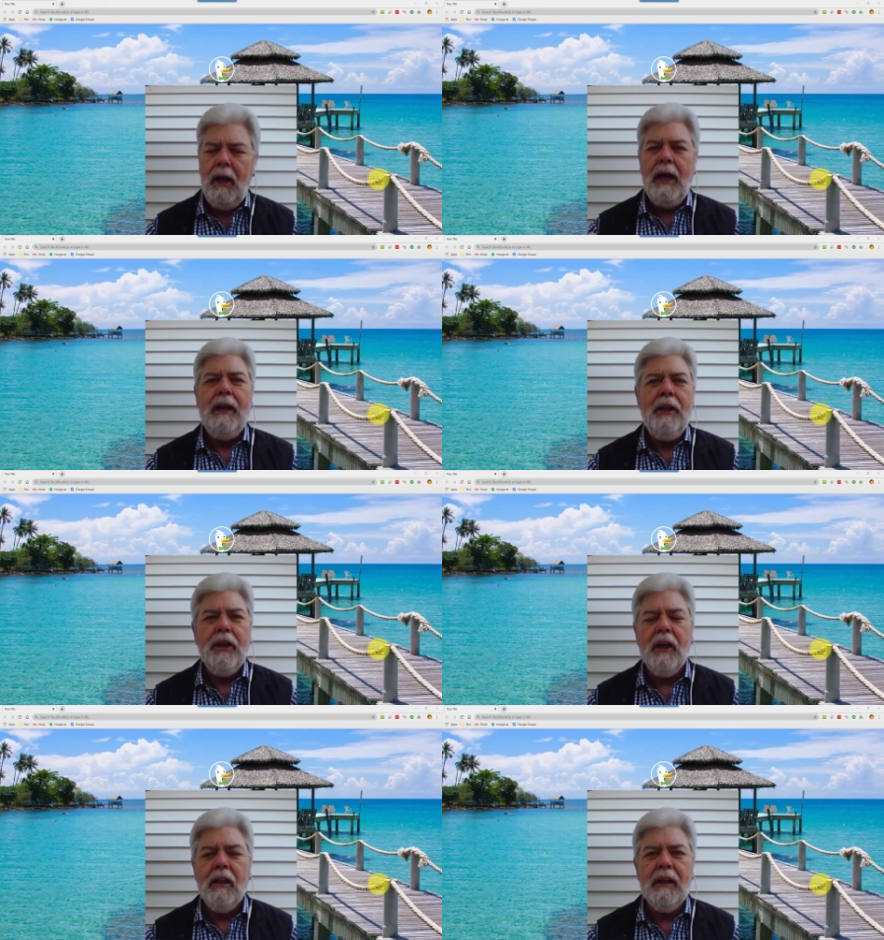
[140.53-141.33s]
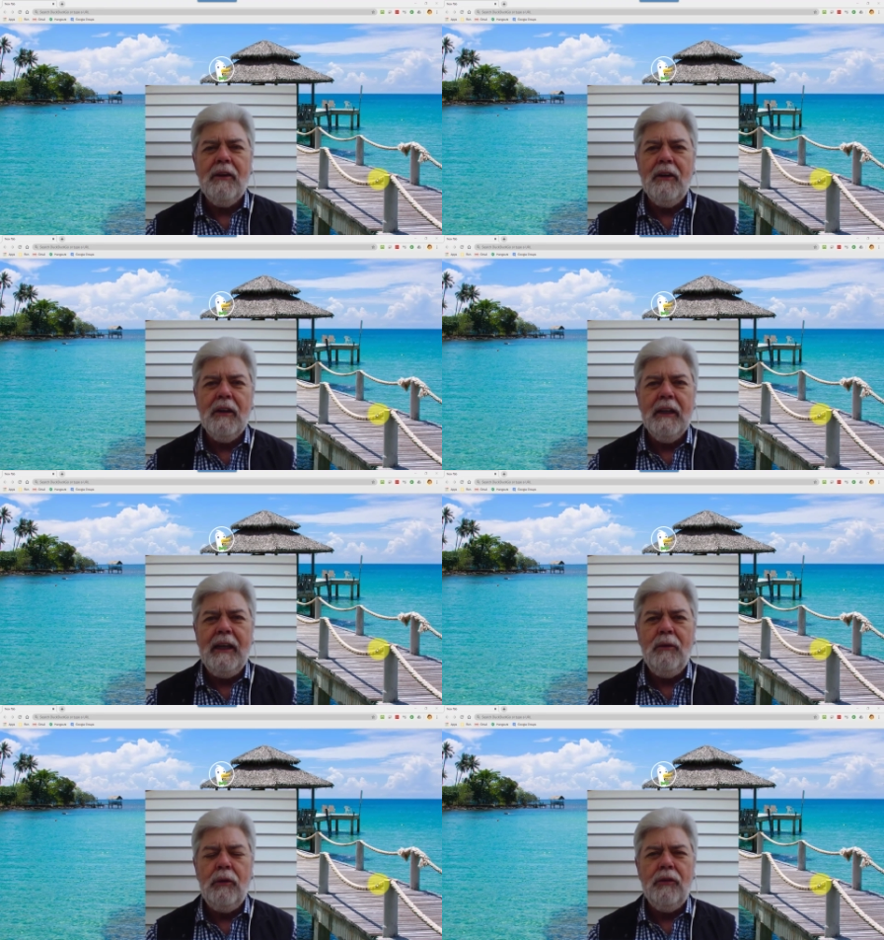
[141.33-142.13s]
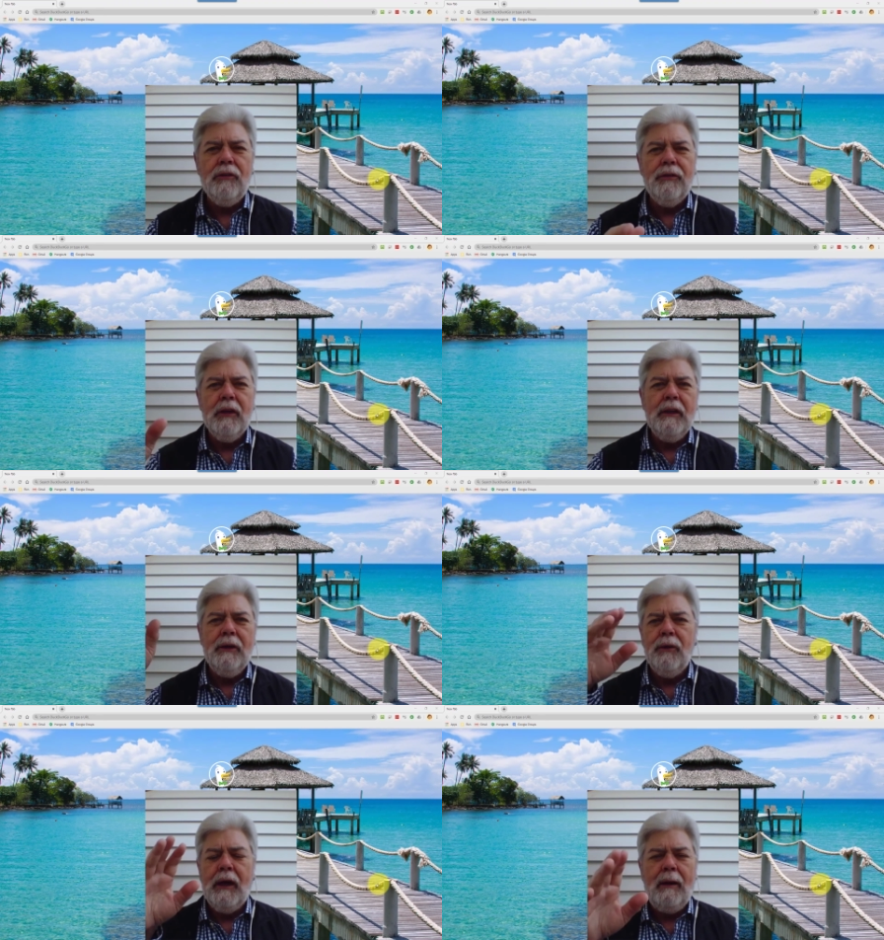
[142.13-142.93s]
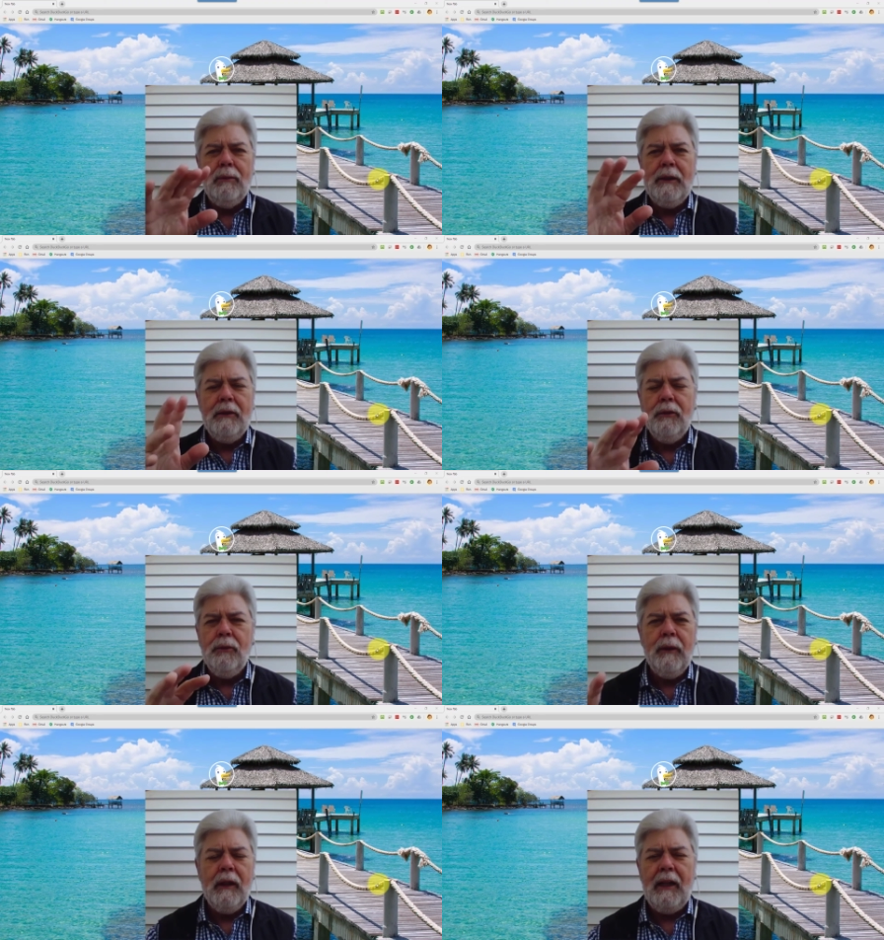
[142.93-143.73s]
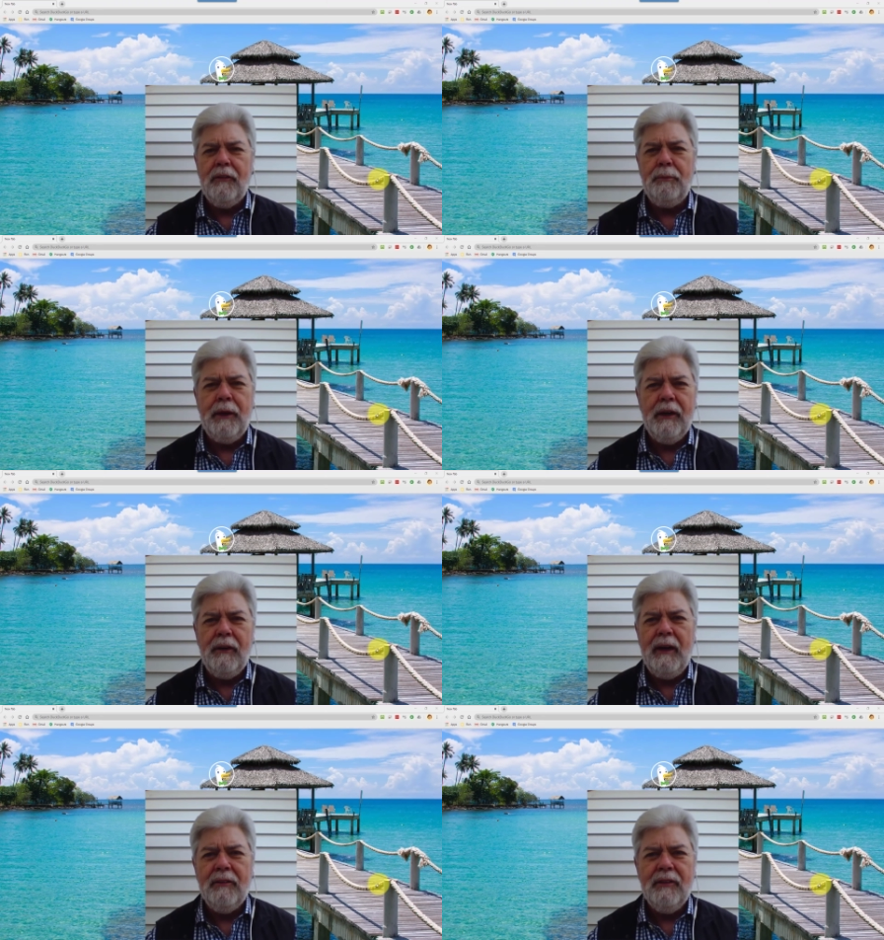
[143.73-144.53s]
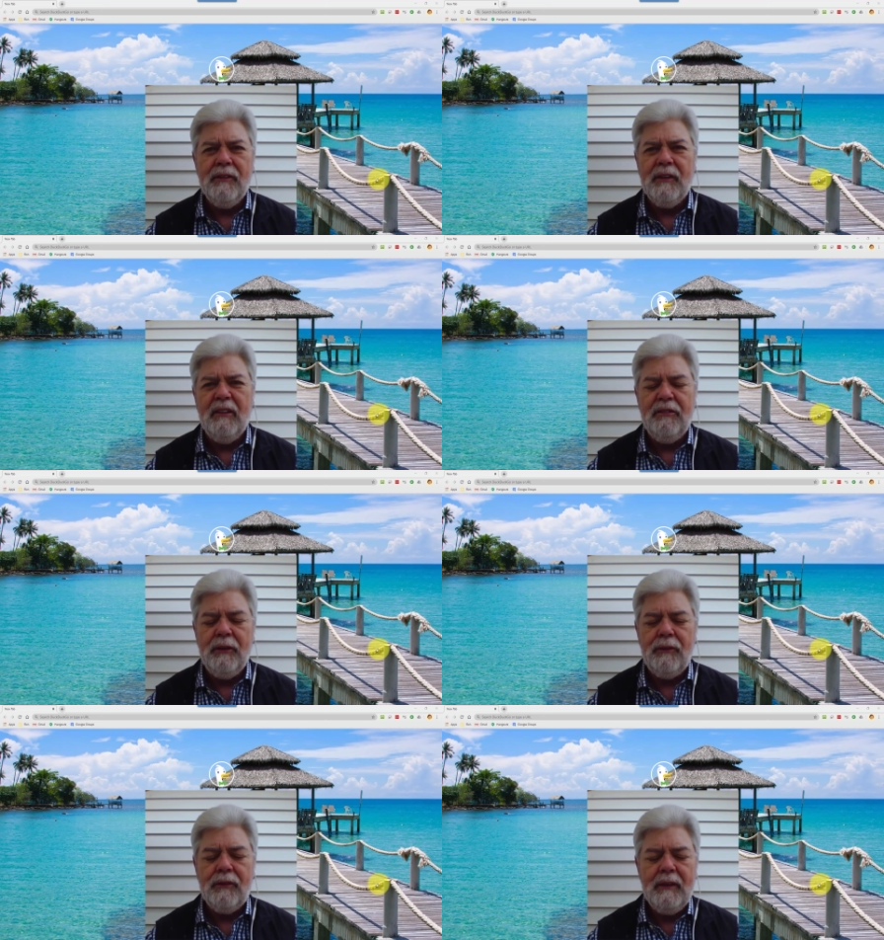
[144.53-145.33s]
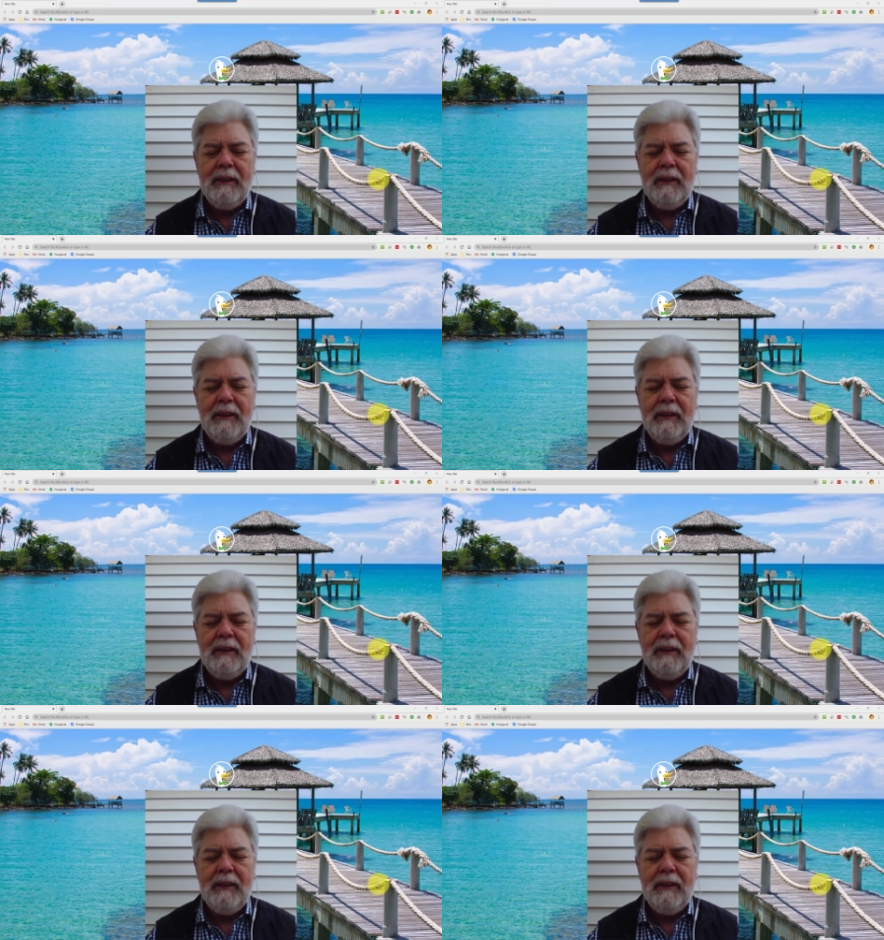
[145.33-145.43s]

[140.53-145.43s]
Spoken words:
And then you can click on a link which is full of legal gobbledygook with lots of paragraphs and stuff that's